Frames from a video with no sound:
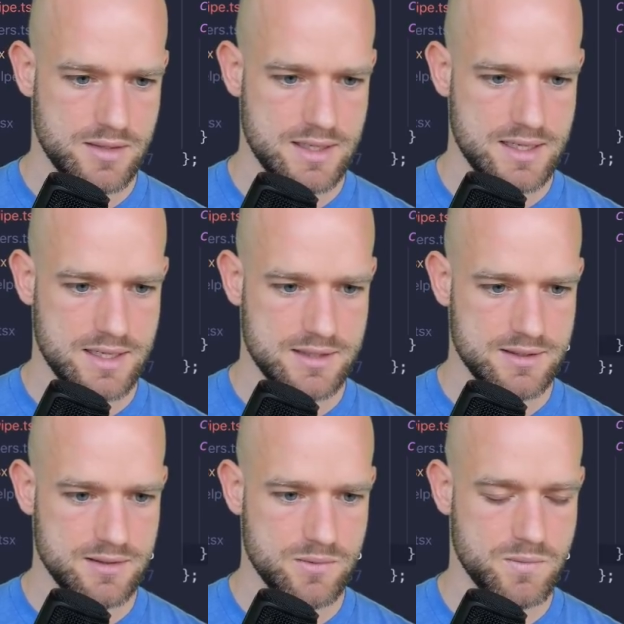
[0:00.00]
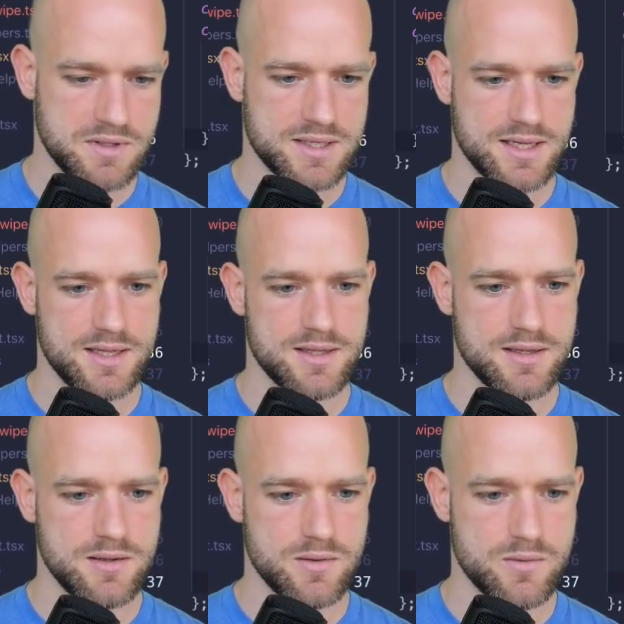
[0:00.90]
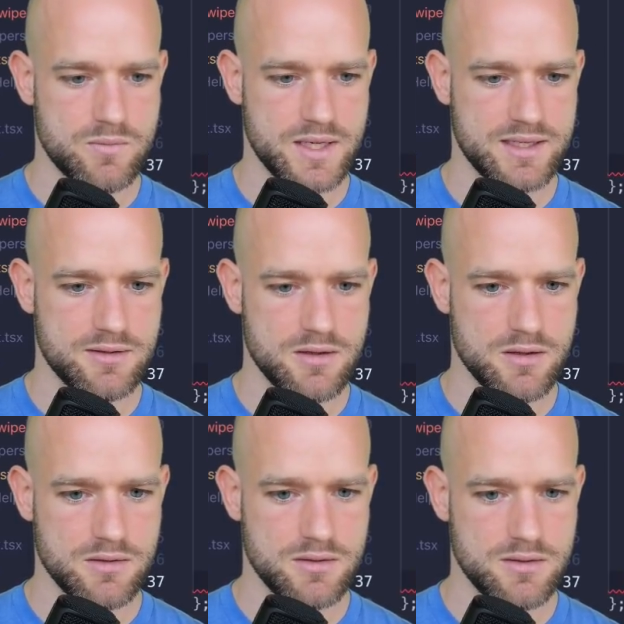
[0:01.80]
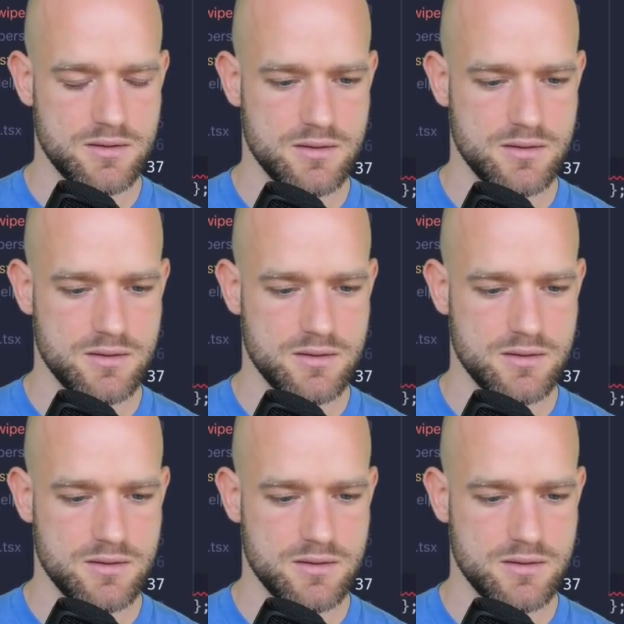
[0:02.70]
And we can return